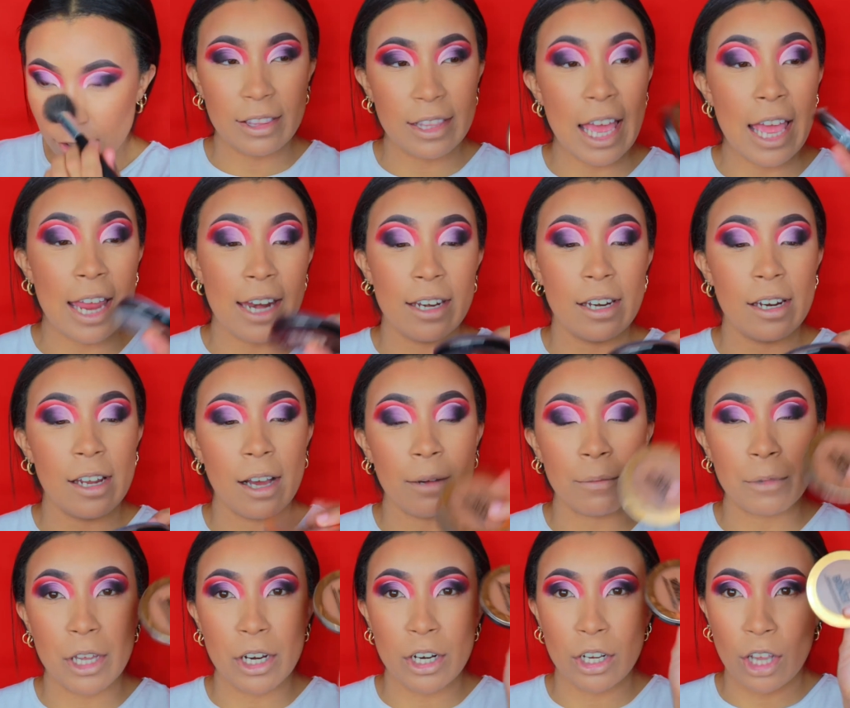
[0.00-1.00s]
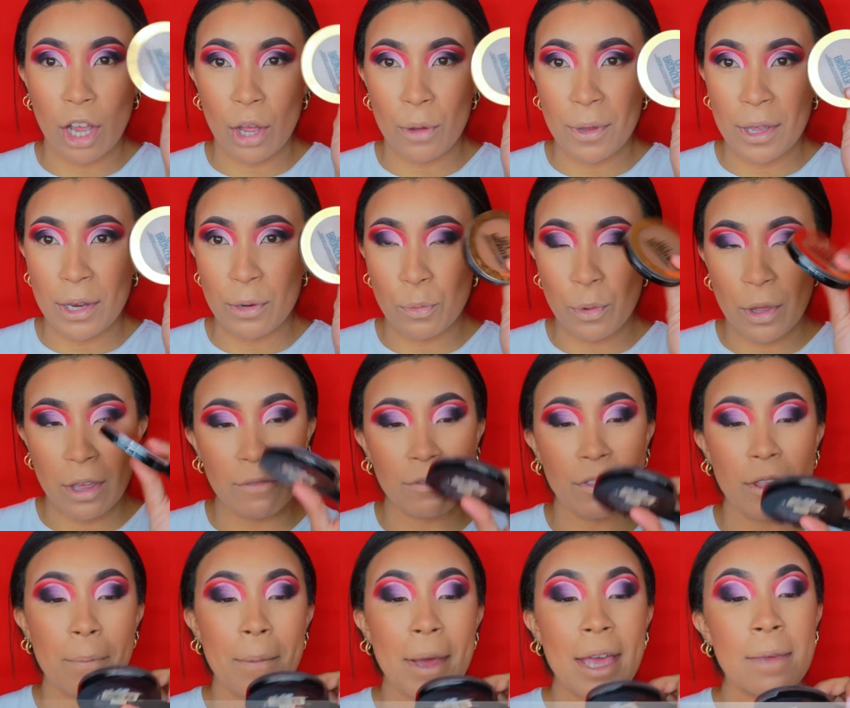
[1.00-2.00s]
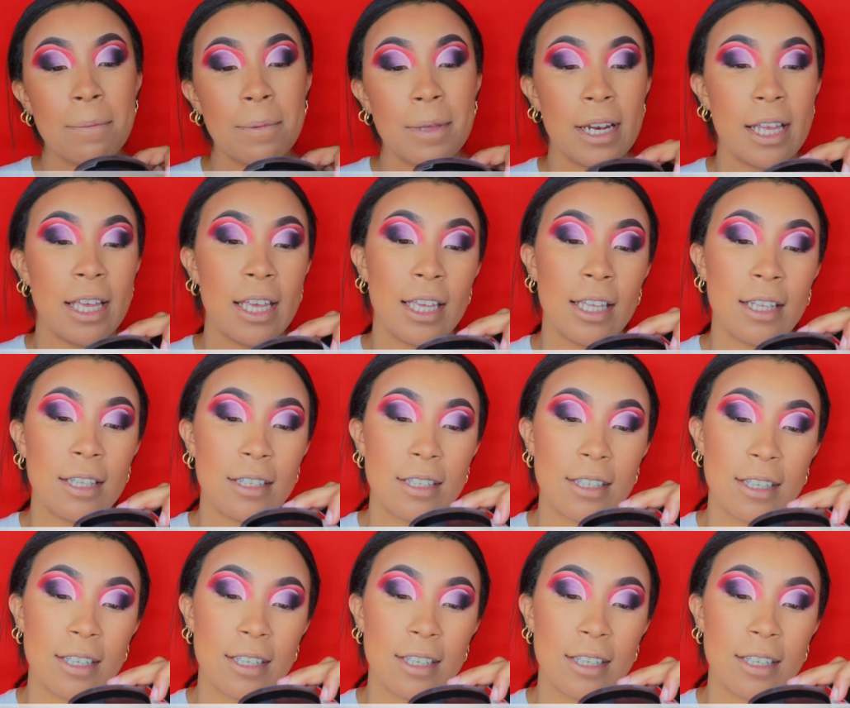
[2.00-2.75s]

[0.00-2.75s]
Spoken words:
Then I'm going to go in with the Maybelline